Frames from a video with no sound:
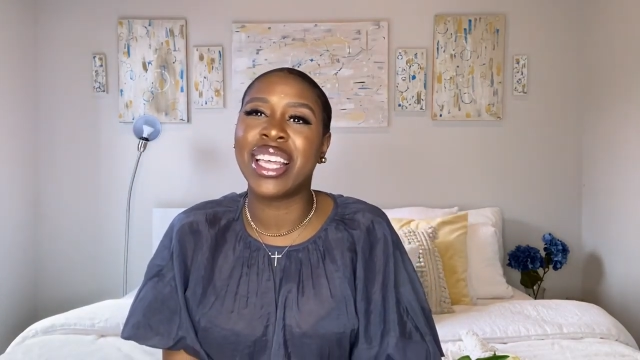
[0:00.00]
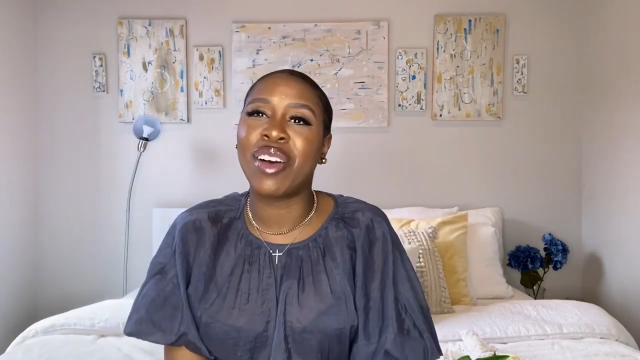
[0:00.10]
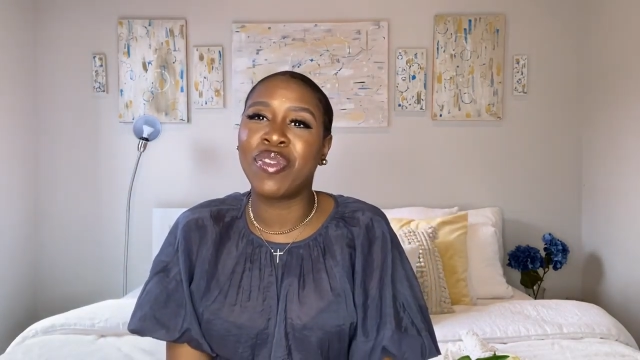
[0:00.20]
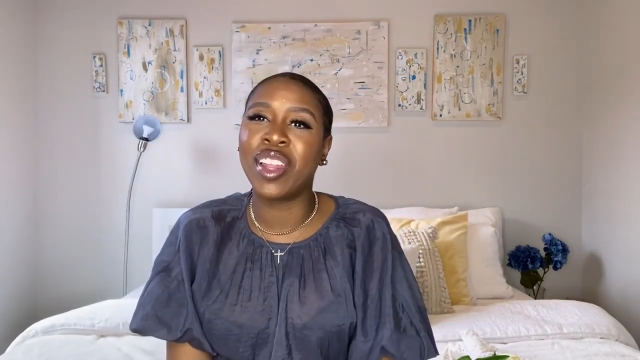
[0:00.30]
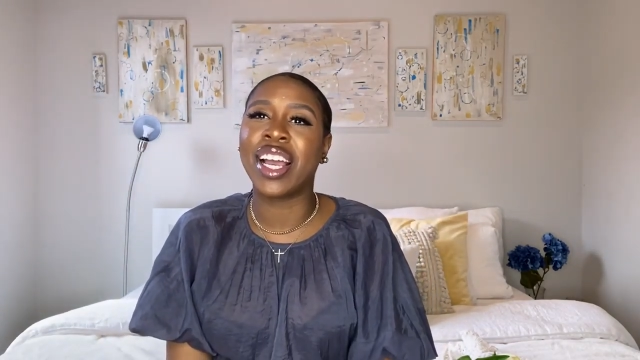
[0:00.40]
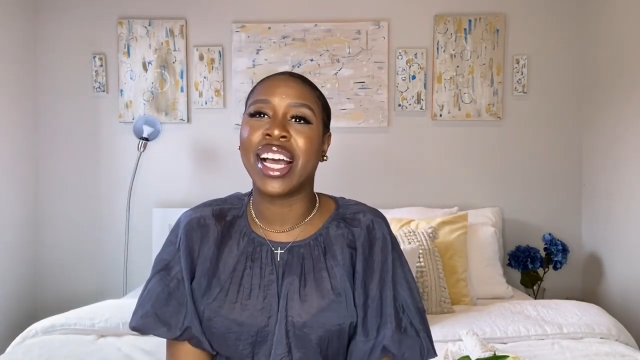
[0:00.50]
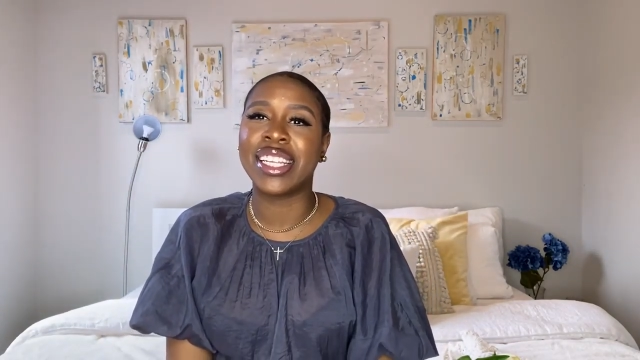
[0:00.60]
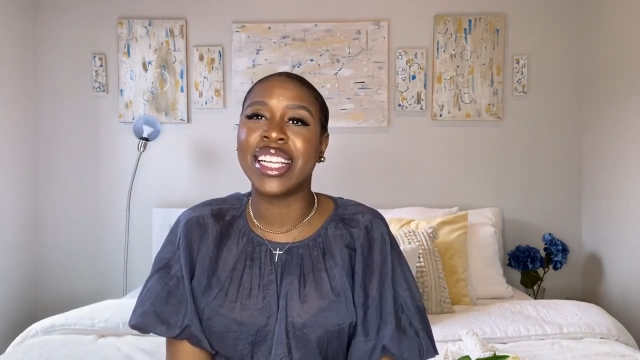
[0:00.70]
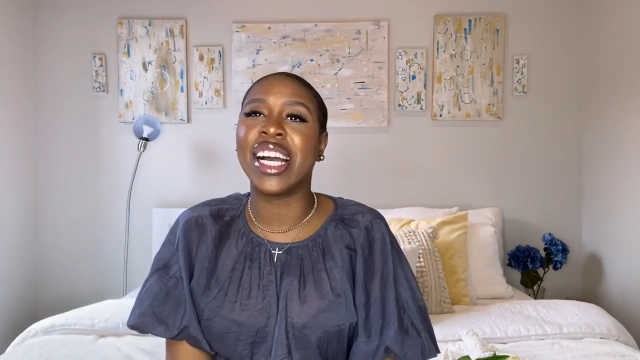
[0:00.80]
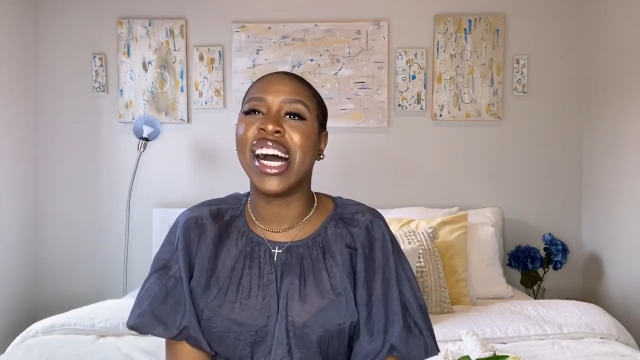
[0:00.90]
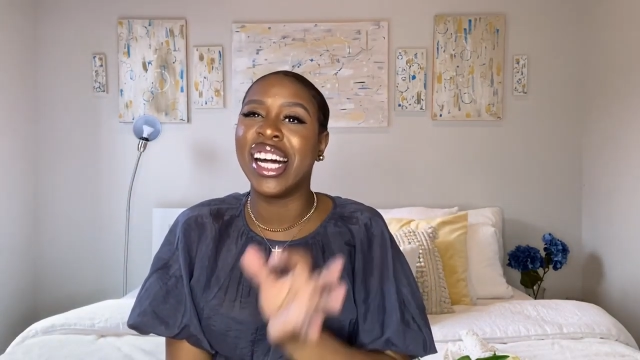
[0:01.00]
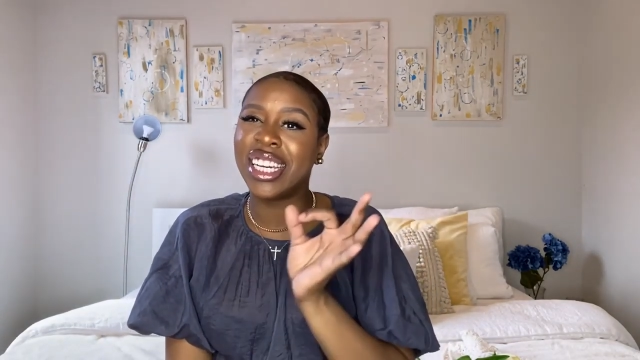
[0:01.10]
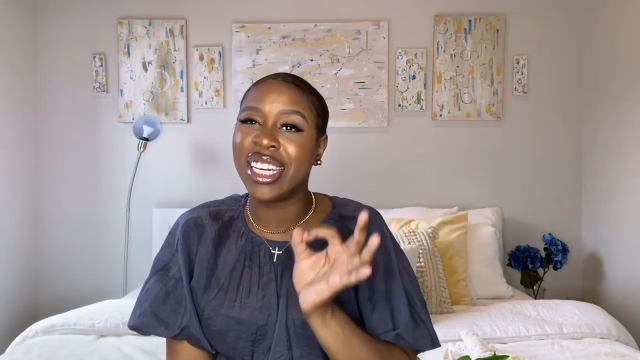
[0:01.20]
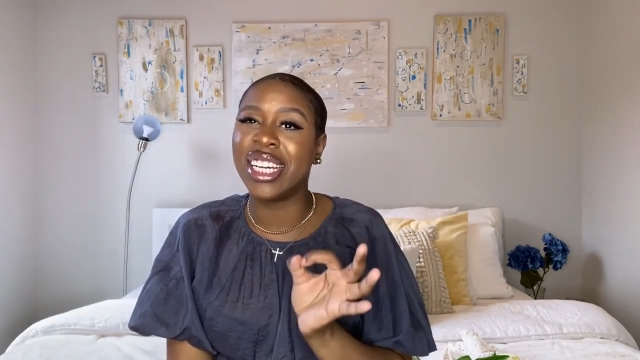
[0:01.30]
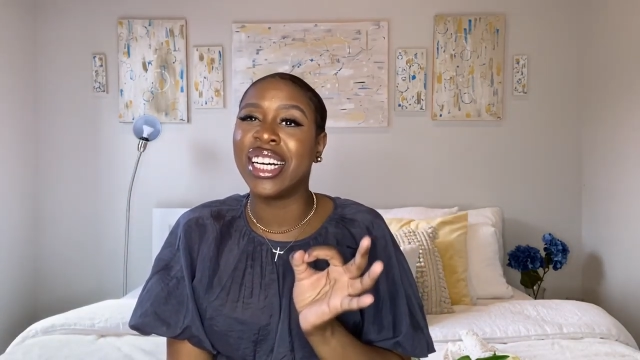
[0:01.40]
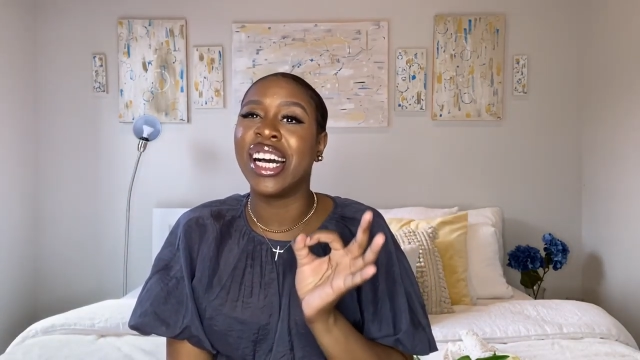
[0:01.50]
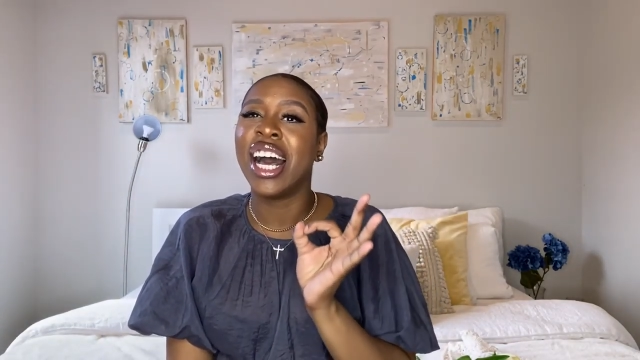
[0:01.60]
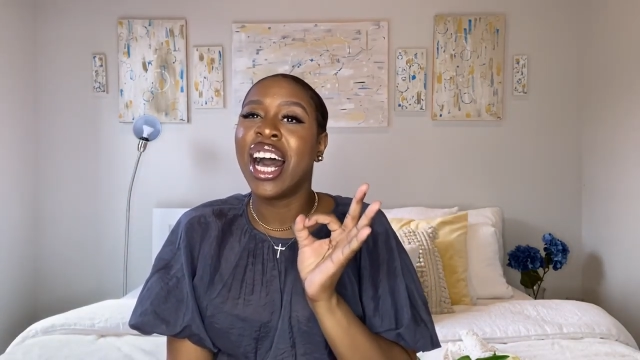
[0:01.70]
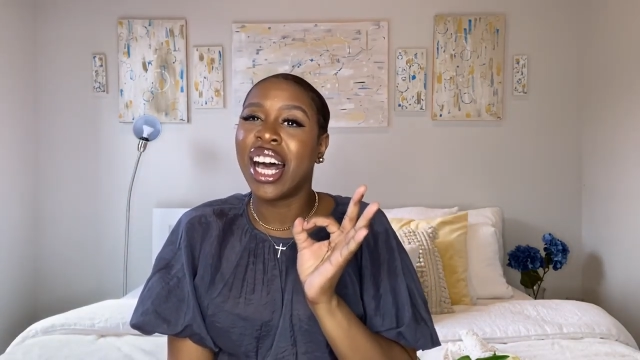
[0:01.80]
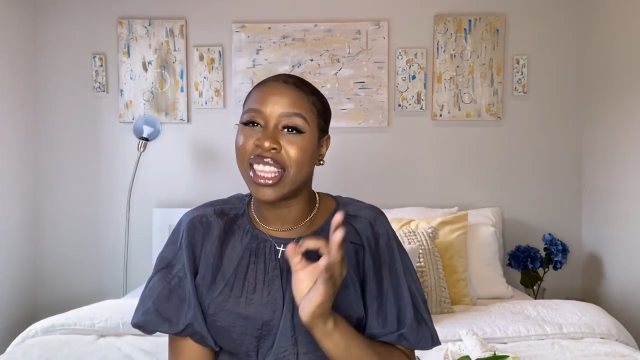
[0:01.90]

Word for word: I feel like I did it under a